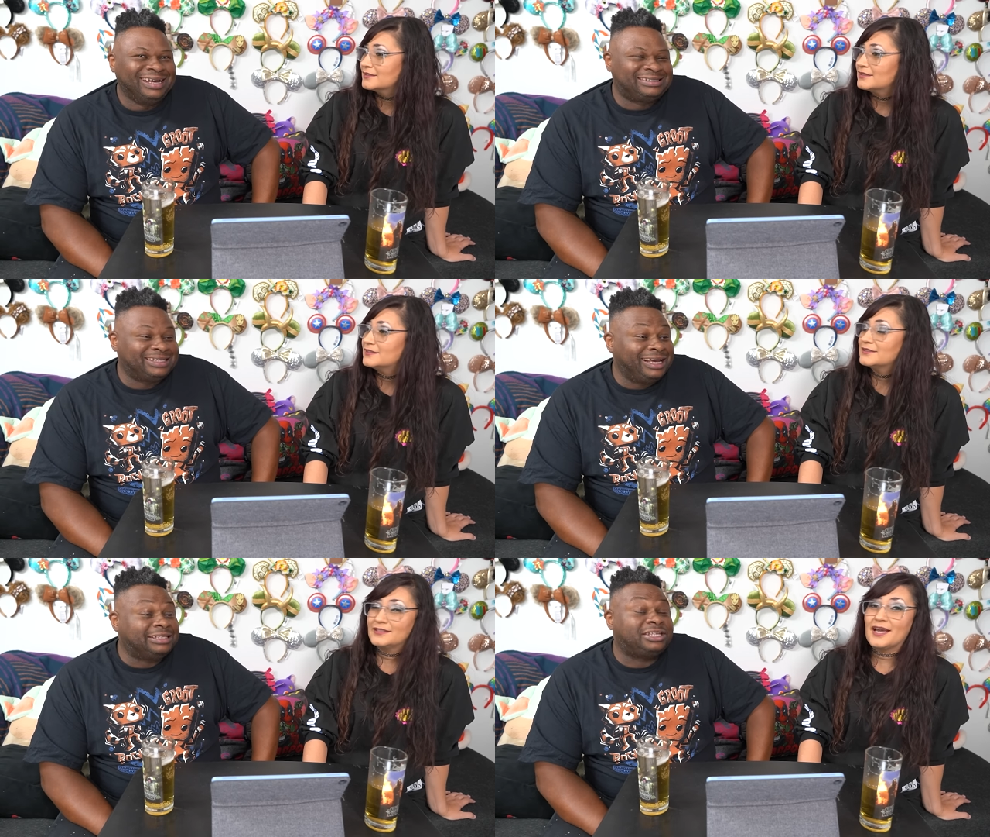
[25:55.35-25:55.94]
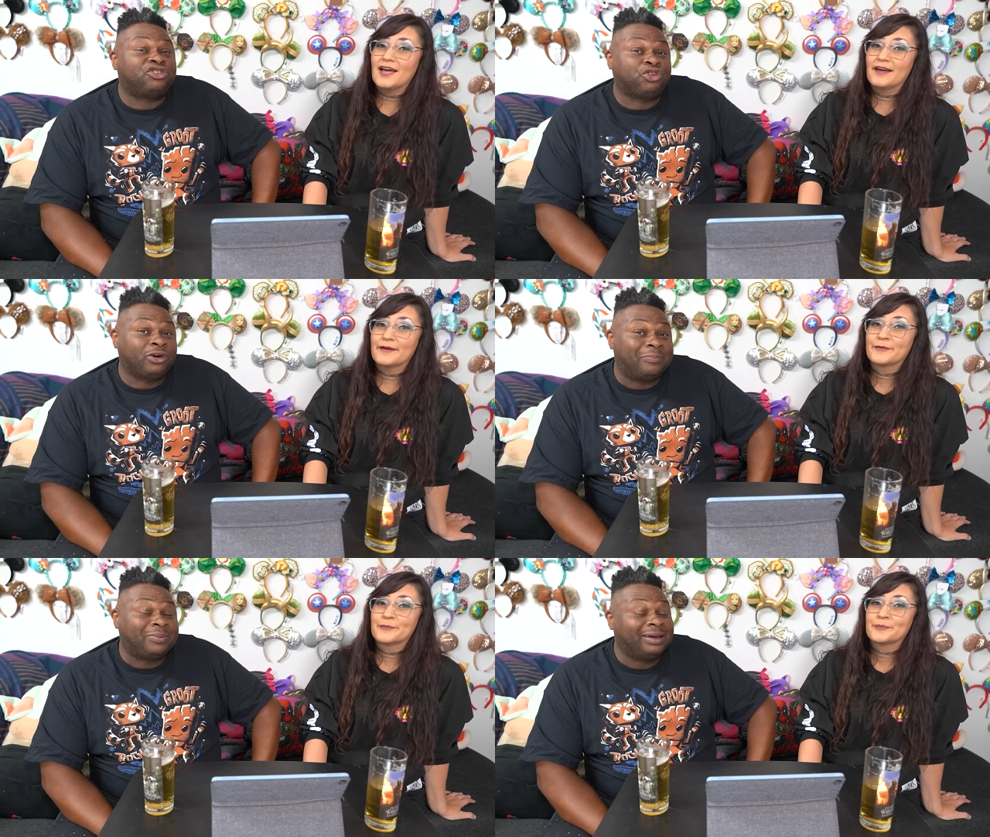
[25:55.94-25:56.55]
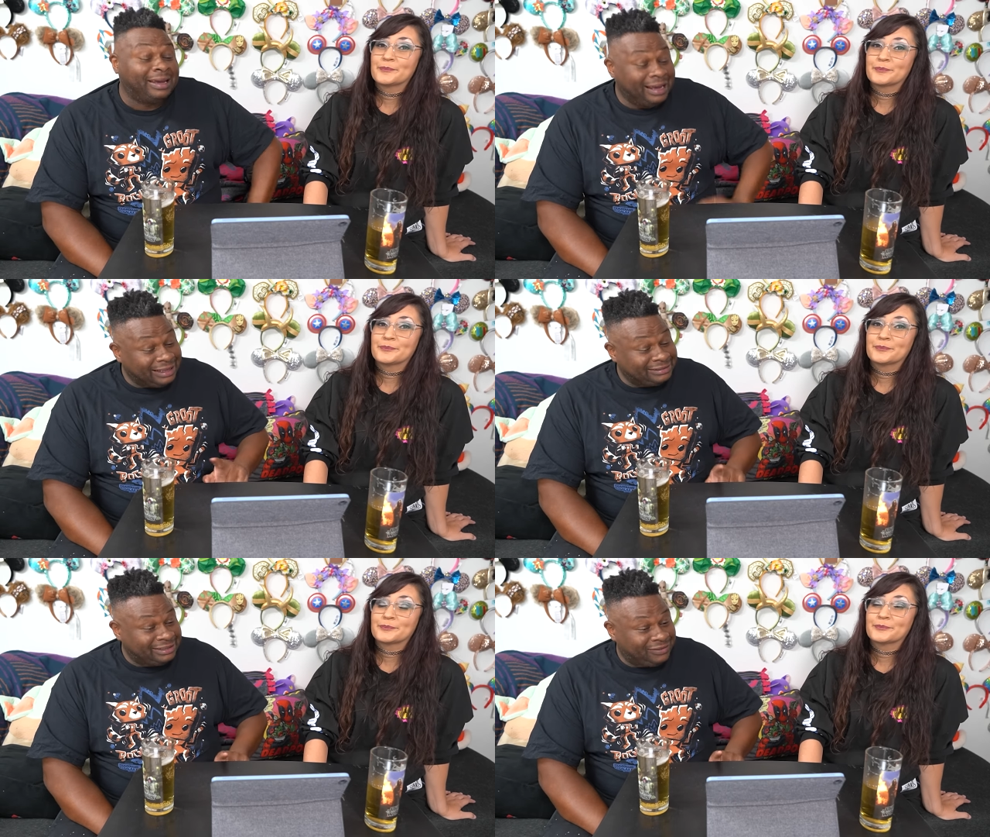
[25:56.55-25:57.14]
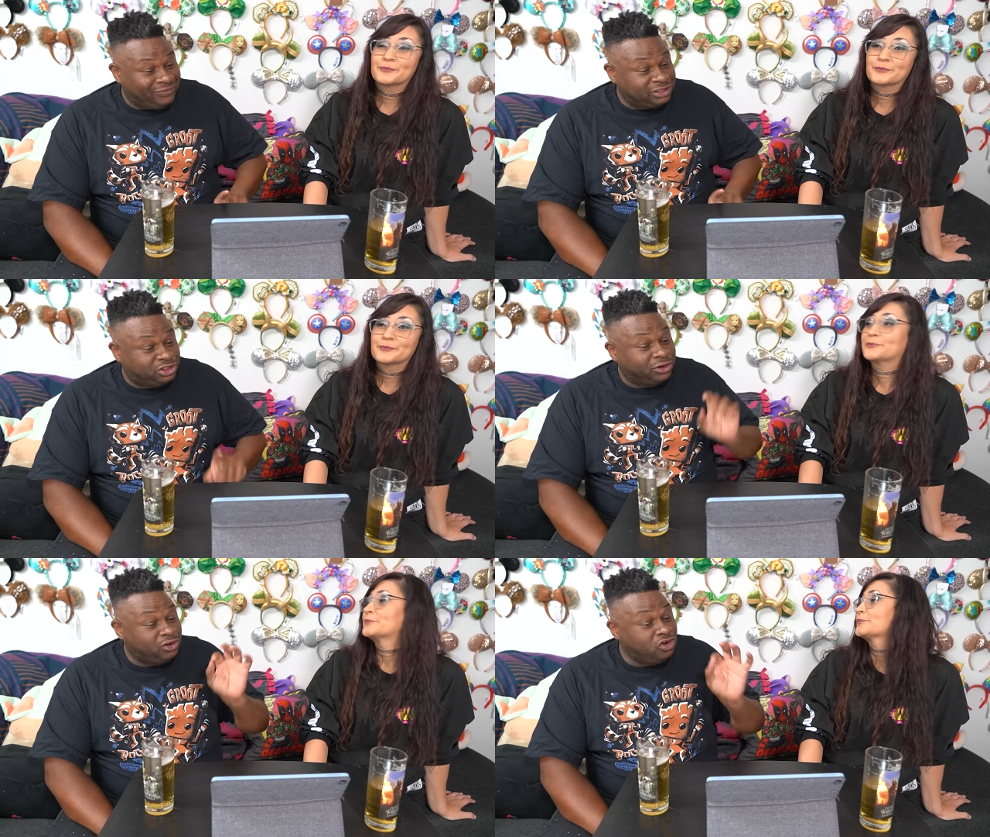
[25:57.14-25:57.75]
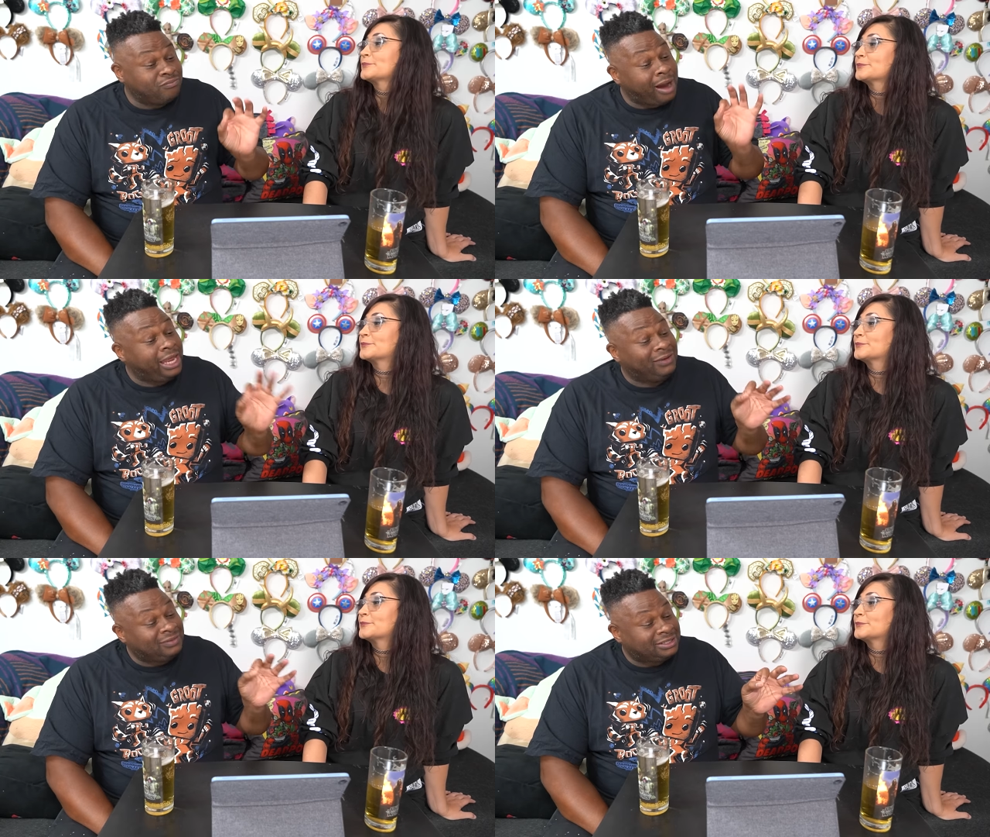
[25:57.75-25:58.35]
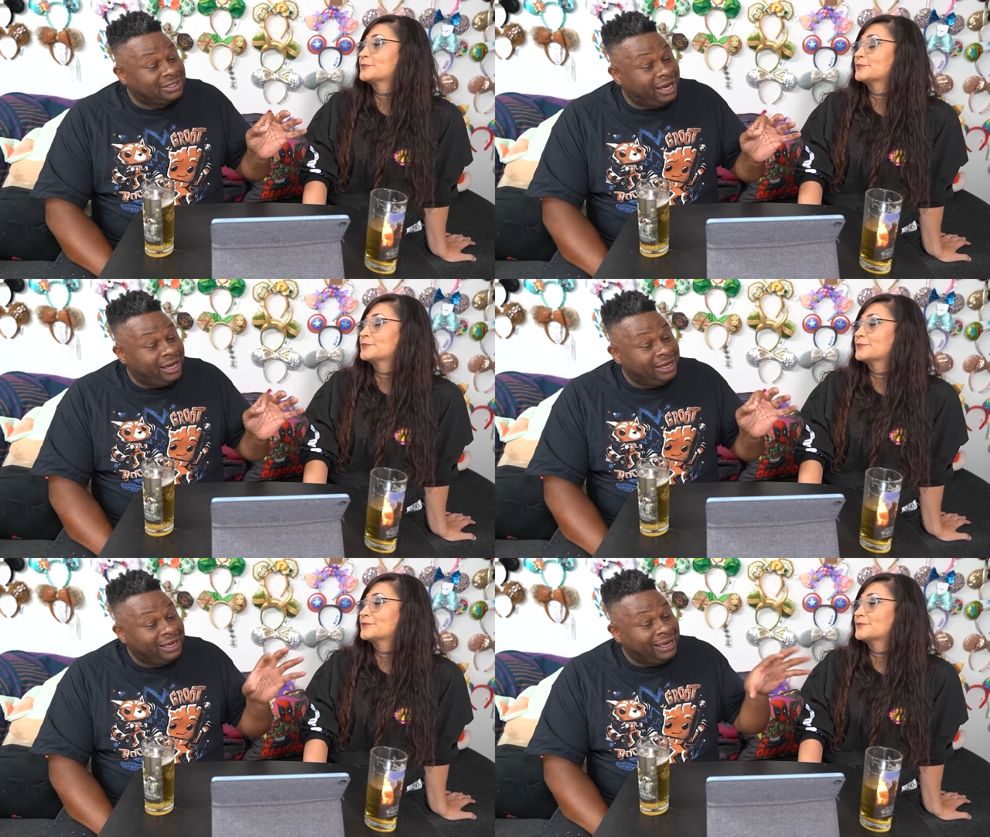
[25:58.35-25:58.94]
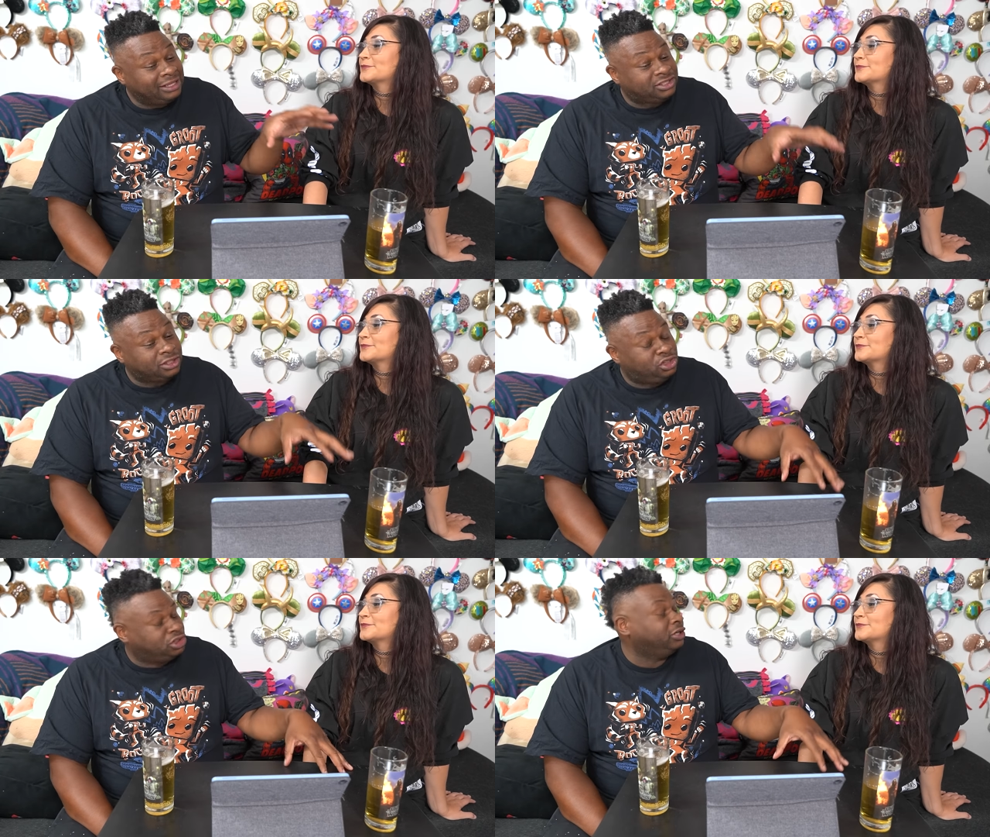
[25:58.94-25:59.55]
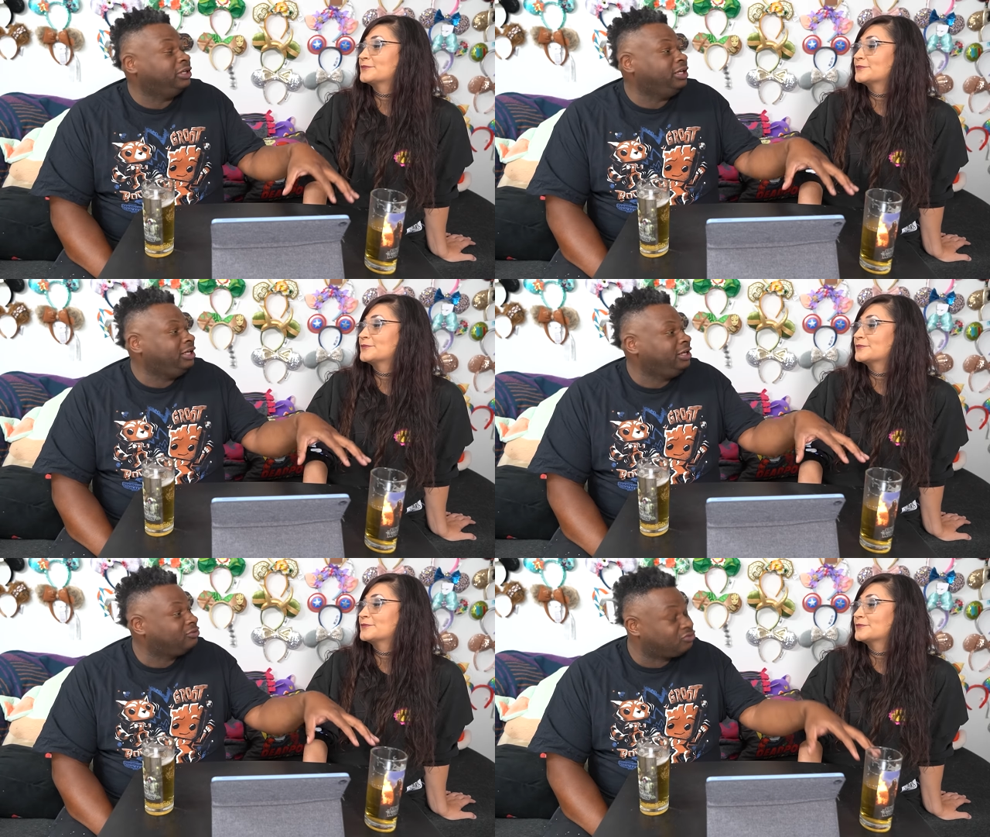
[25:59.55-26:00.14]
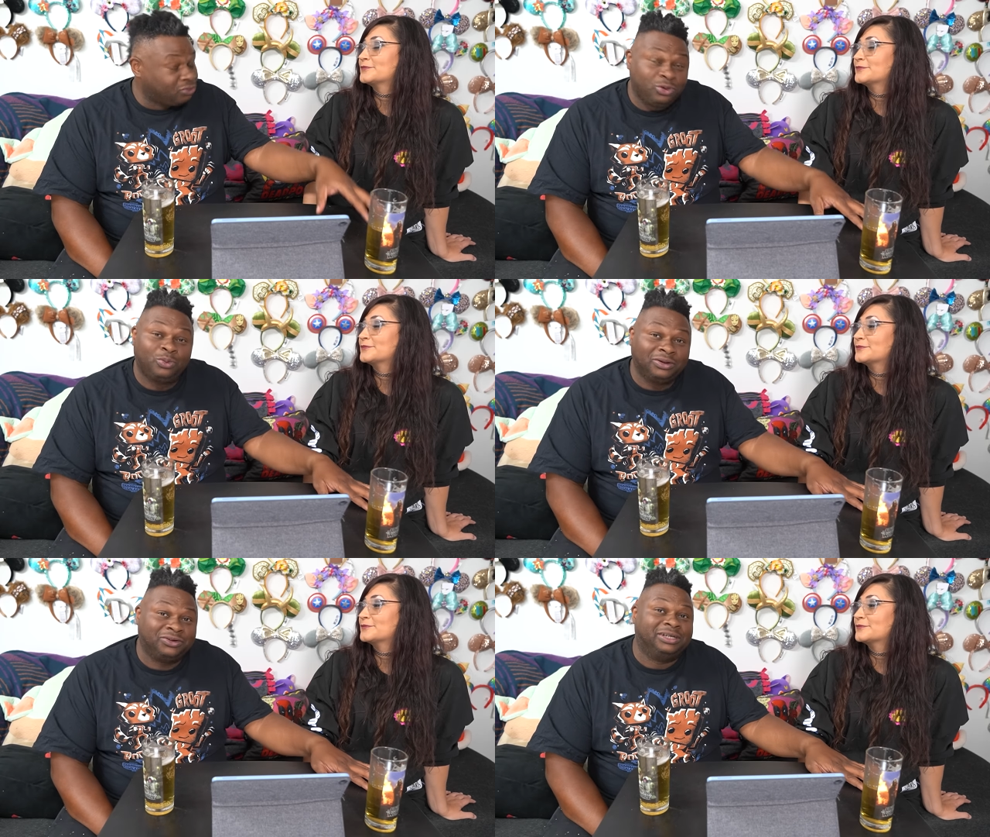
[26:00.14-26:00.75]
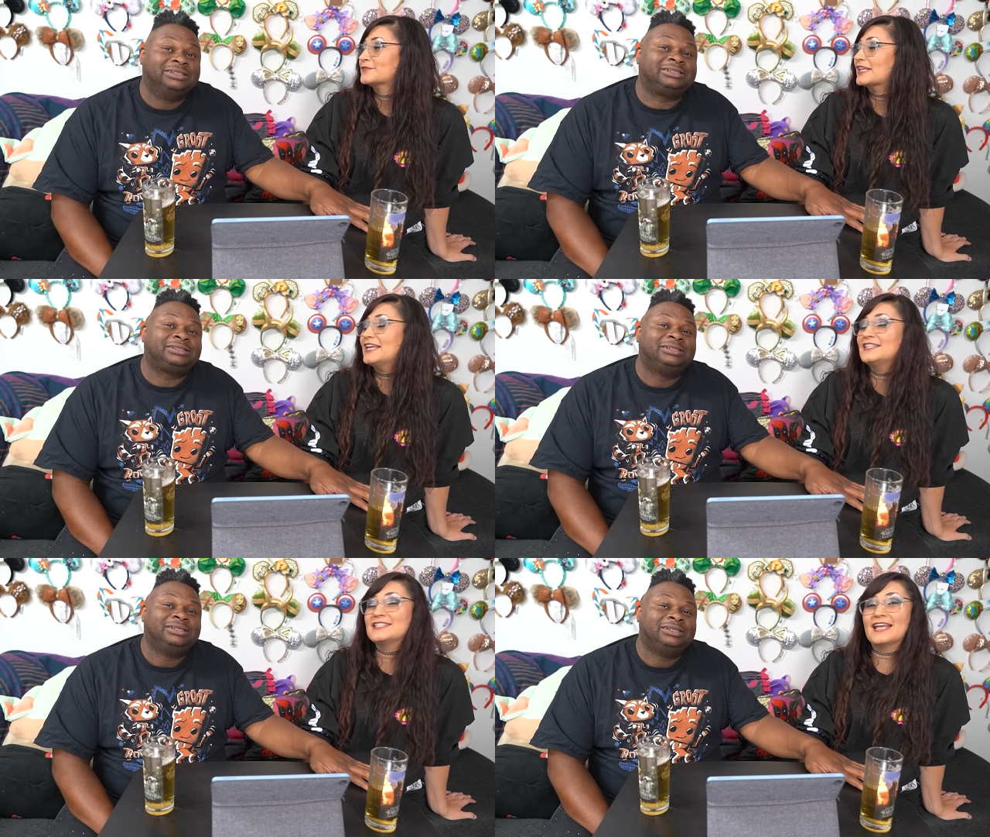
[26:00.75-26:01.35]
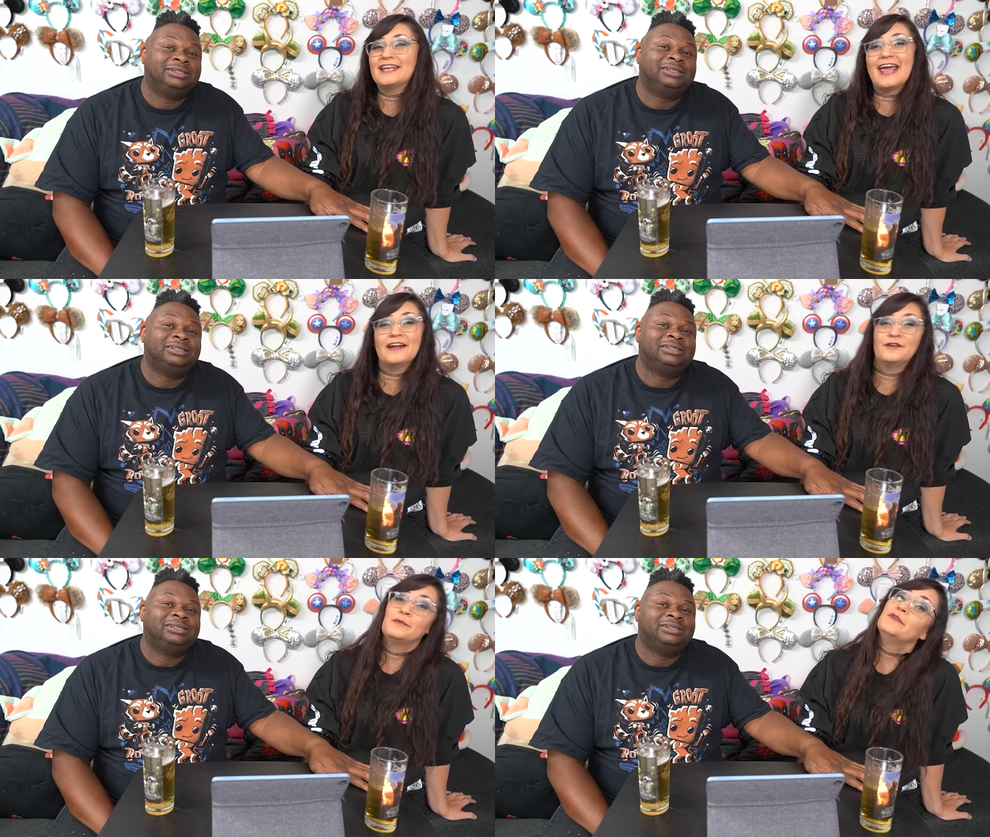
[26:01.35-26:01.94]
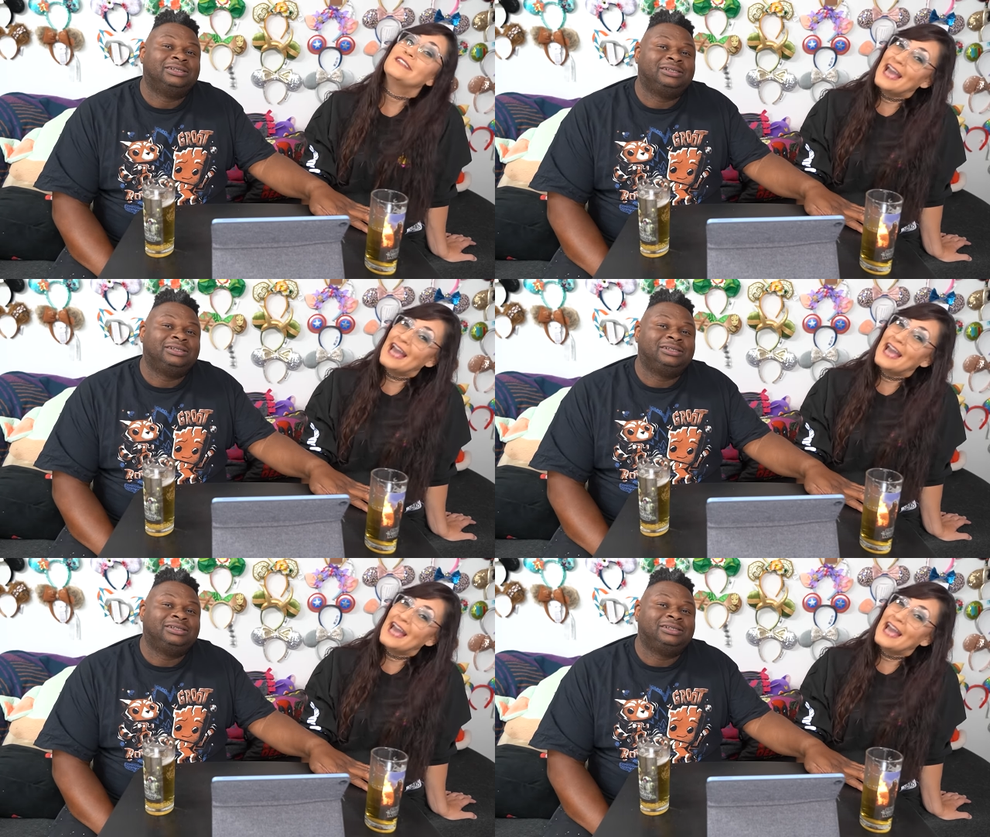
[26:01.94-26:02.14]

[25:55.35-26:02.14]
Speaker 1: it's it's yeah. a trip. It's an adventure. You might even say it's a journey through the wilderness. It's
Speaker 2: at animal